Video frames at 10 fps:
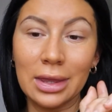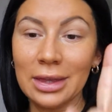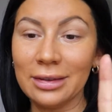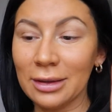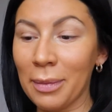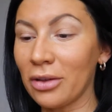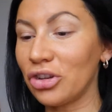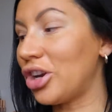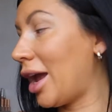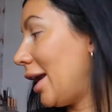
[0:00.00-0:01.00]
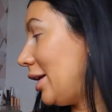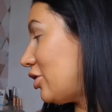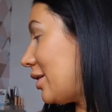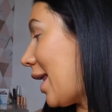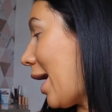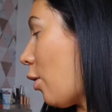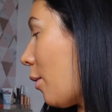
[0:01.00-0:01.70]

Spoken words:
This is about to change. Now